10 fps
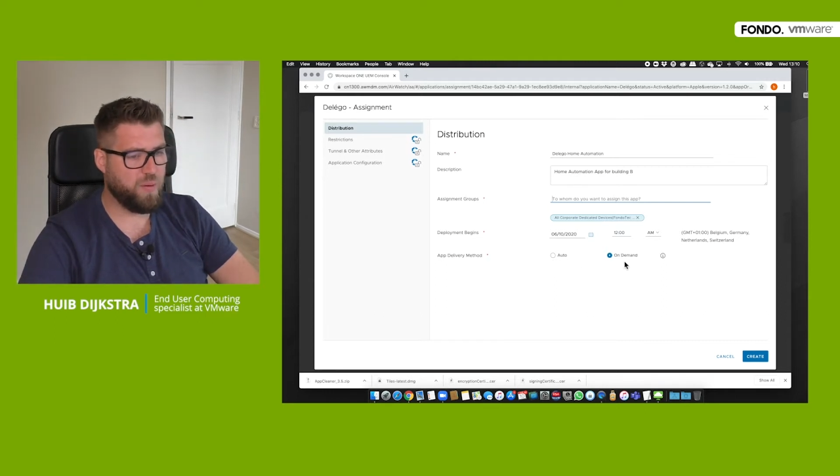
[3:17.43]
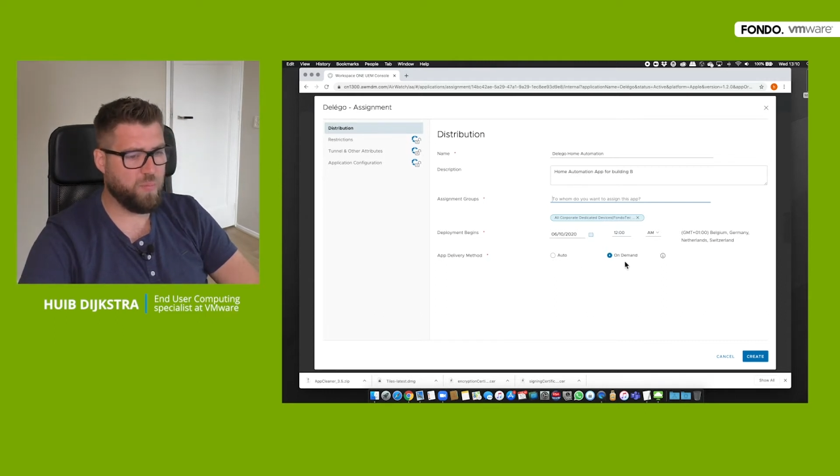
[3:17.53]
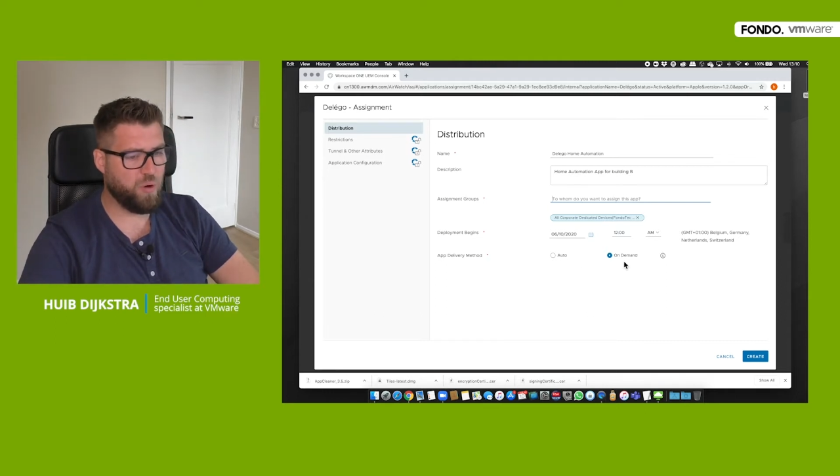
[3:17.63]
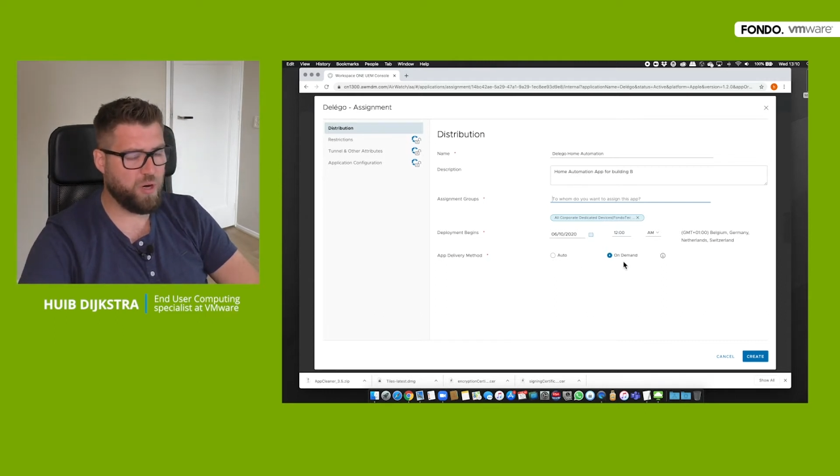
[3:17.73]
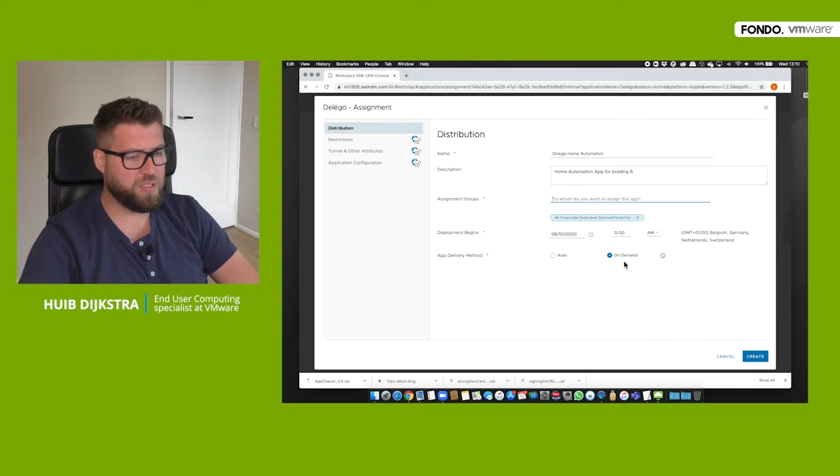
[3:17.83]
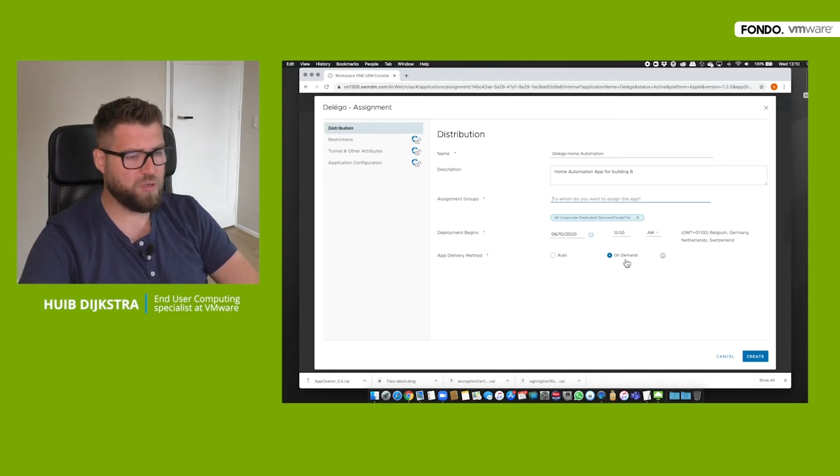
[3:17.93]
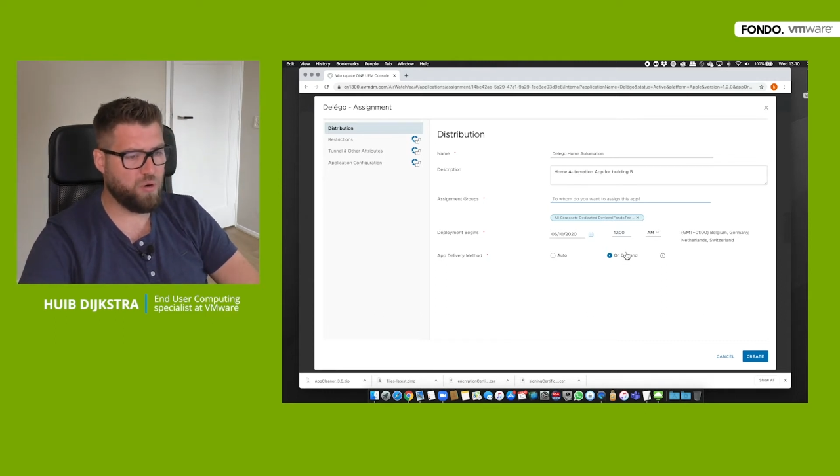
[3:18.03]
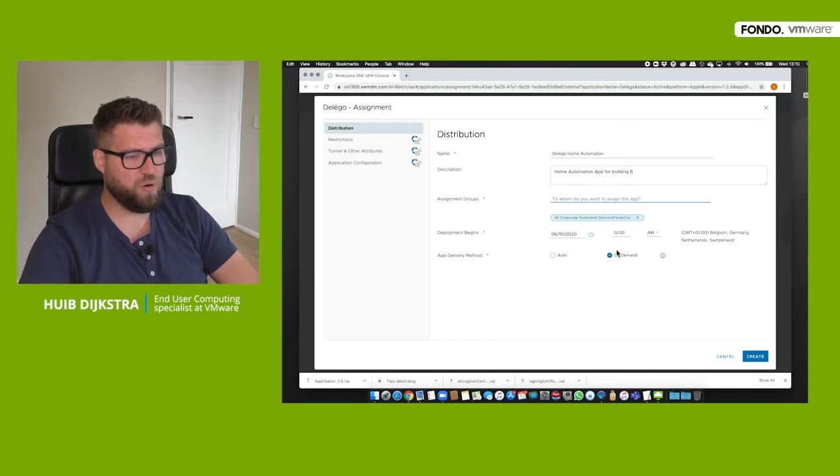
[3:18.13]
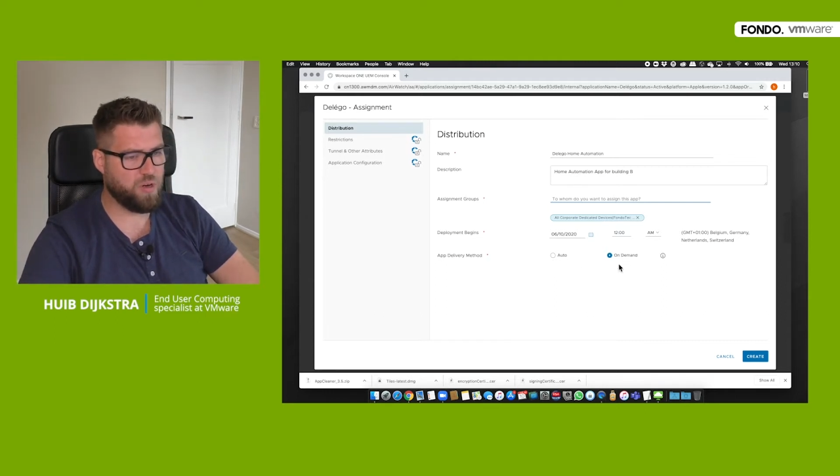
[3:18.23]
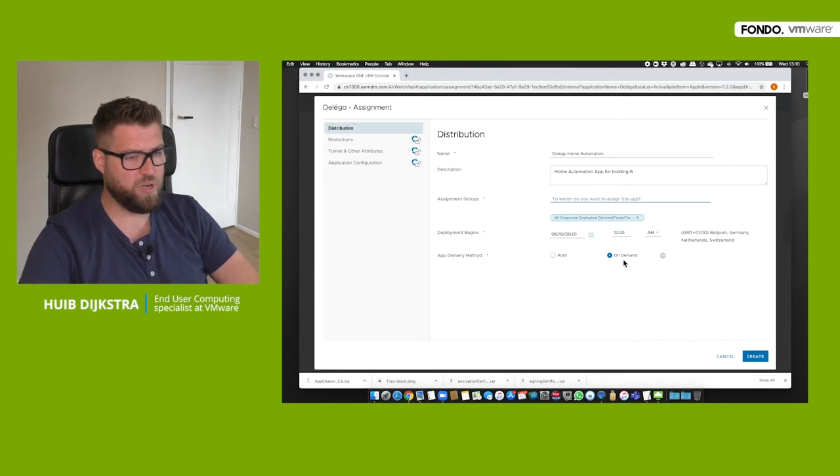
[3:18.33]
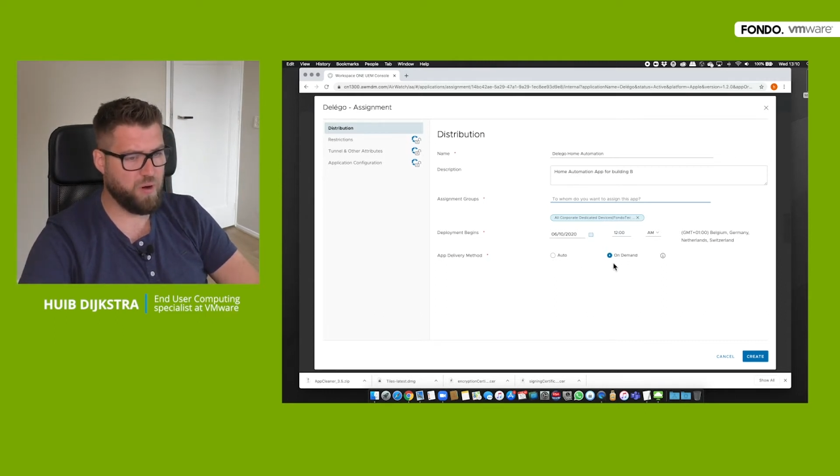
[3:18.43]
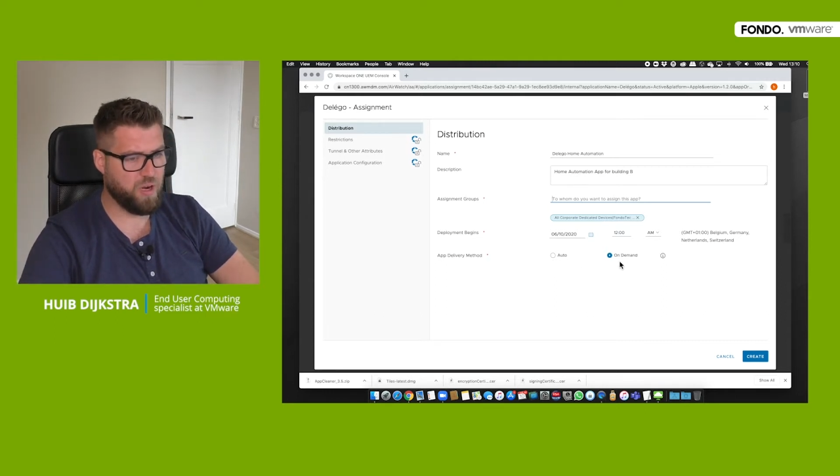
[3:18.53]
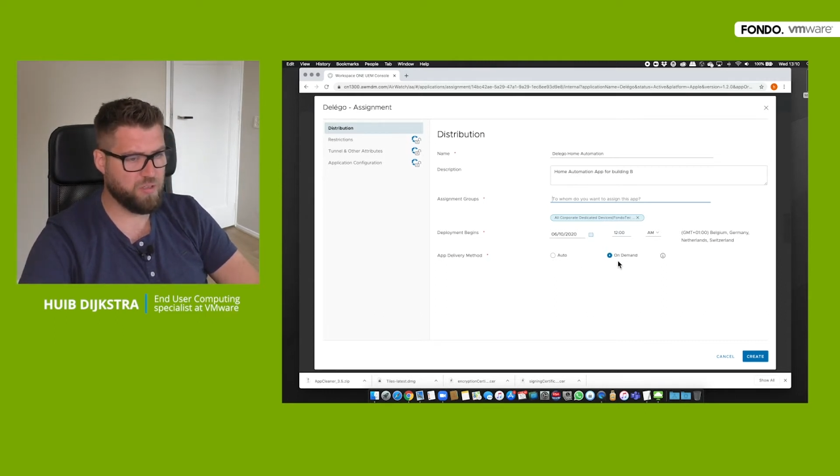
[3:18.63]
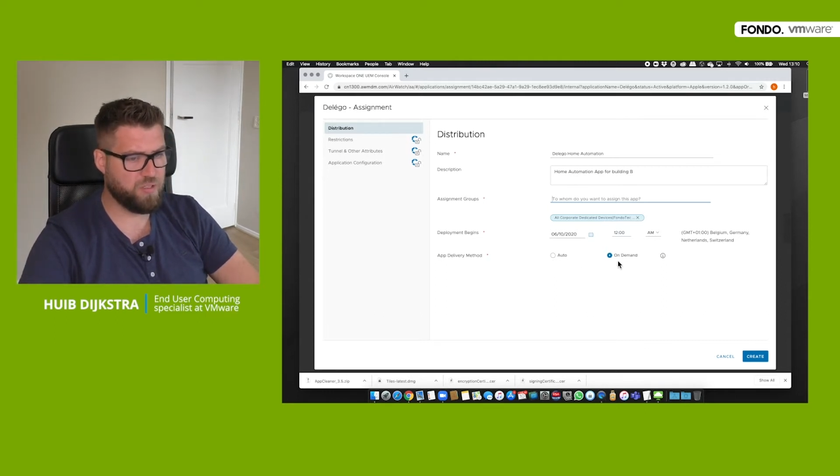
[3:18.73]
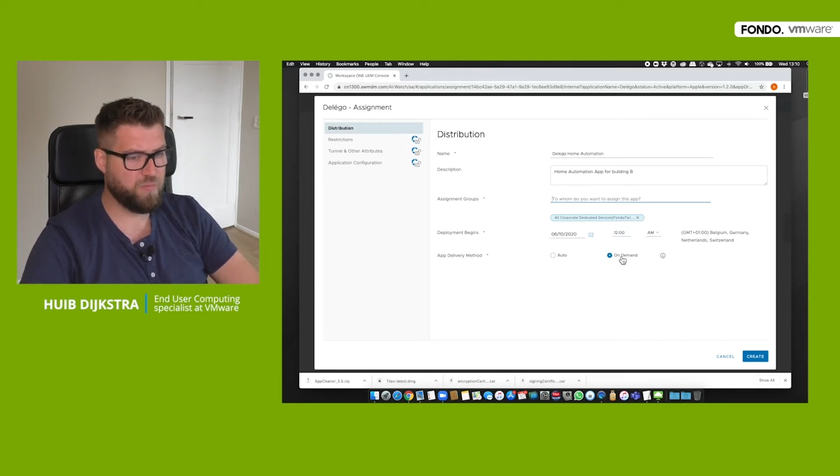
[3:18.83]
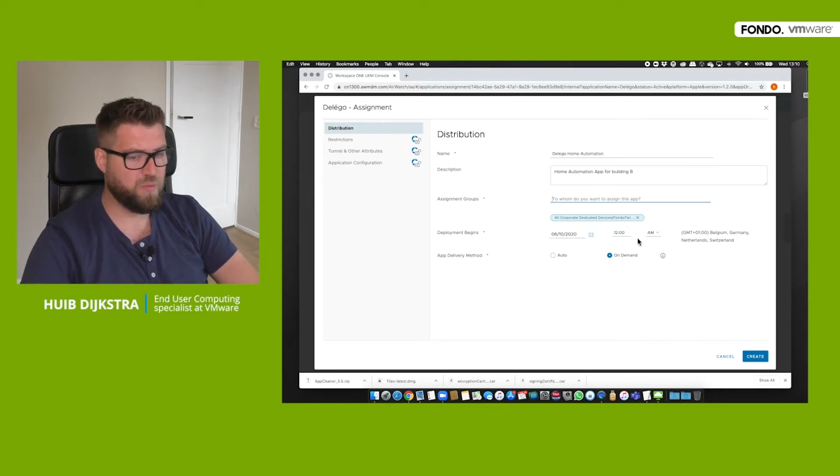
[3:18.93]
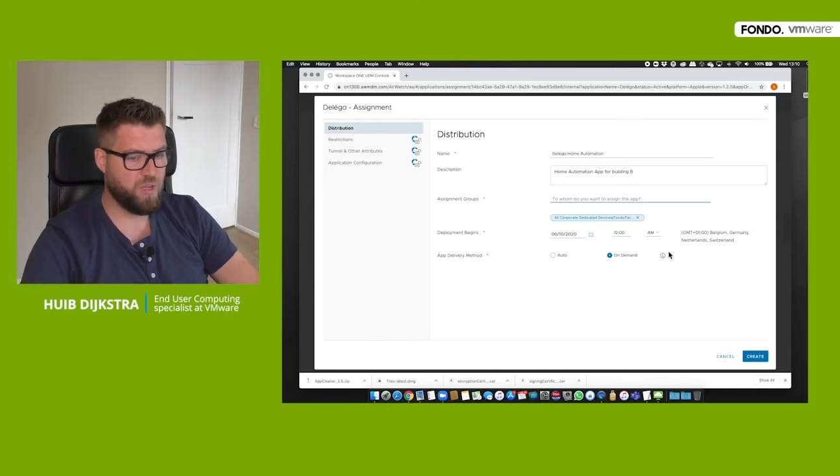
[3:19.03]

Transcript: deployed or on demand.